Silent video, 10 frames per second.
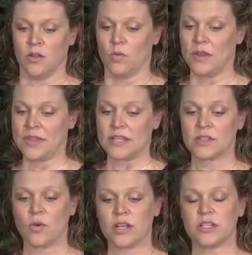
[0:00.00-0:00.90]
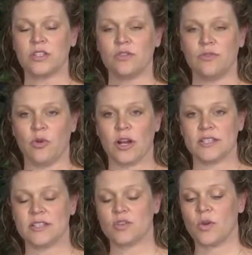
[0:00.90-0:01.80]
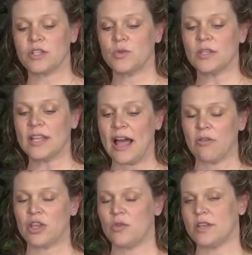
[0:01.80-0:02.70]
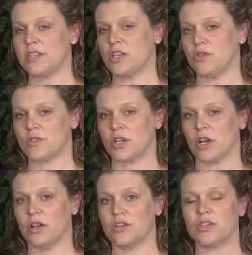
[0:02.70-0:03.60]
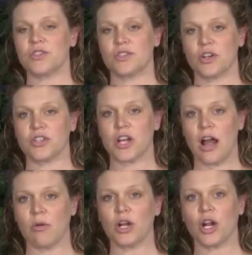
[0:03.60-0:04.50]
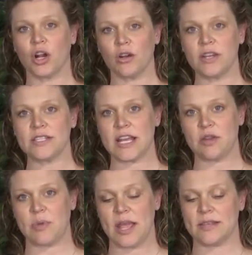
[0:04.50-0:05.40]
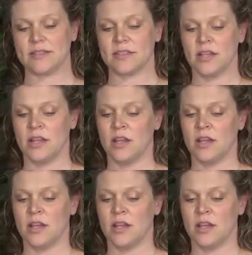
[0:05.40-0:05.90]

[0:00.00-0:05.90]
What that's going to do for us, it's going to allow you as a user to search our current database.